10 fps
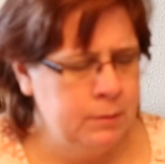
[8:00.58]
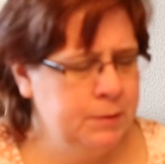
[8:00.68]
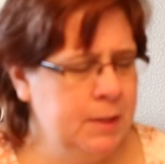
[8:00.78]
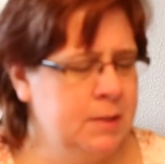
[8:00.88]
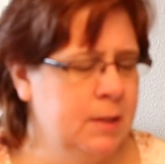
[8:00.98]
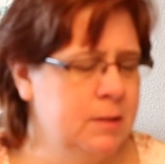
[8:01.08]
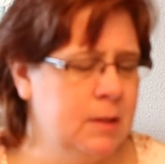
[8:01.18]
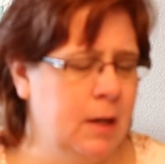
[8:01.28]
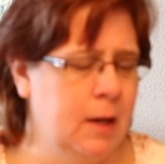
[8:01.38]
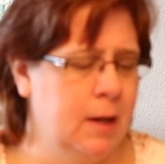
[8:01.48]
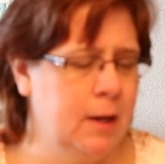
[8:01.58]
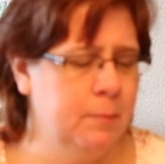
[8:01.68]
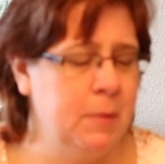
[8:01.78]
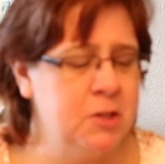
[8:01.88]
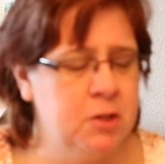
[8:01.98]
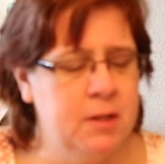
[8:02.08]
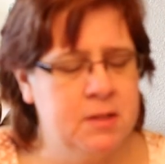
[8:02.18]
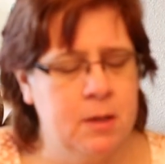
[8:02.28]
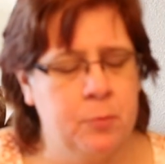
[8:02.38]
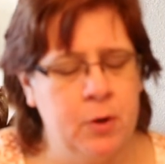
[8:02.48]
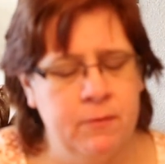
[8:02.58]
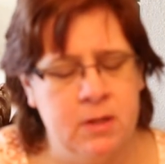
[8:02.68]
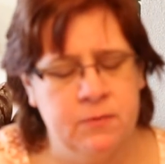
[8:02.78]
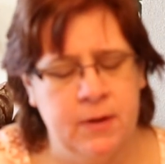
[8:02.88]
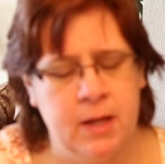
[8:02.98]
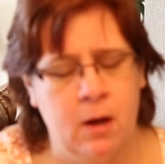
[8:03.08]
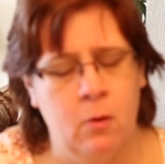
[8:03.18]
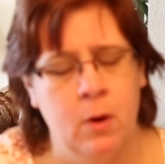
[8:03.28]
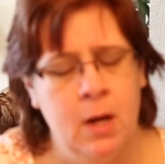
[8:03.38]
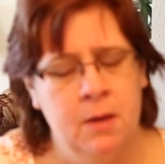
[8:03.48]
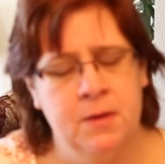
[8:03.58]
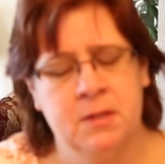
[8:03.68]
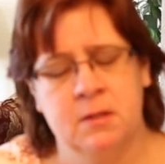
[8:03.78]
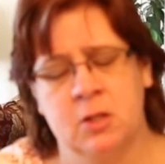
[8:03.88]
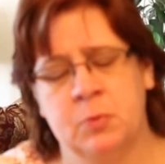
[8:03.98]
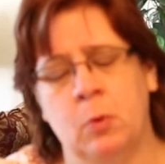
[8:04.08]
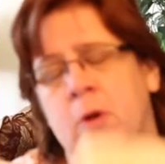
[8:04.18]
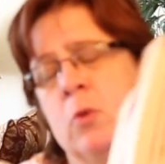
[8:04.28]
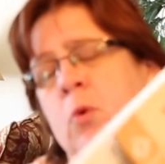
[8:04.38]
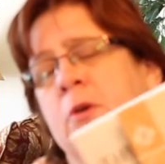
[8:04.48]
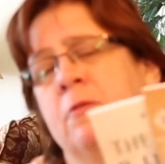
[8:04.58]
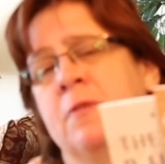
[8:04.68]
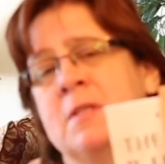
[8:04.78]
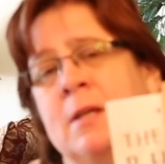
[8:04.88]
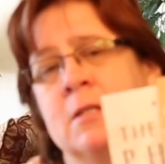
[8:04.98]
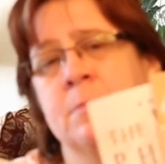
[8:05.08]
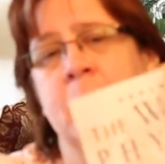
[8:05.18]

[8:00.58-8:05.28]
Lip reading: this is, I mentioned this in a previous video. This is Exploring the World of Physics